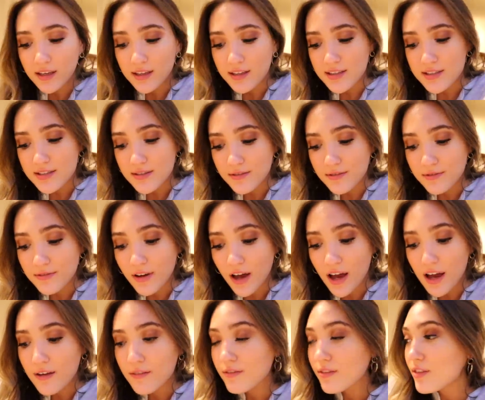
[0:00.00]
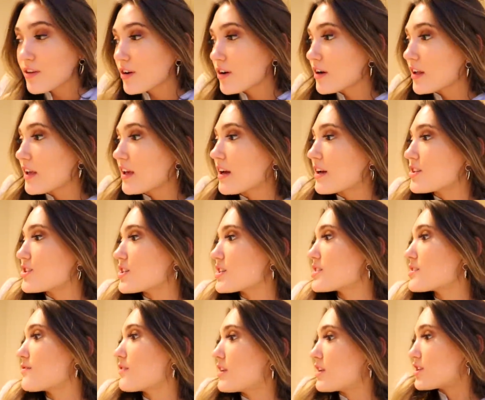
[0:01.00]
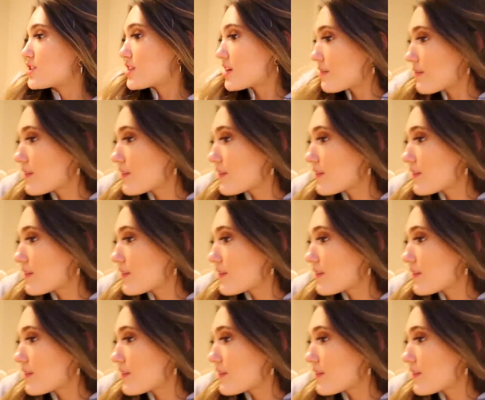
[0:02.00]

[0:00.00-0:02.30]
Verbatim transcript: is 5:30. I just finished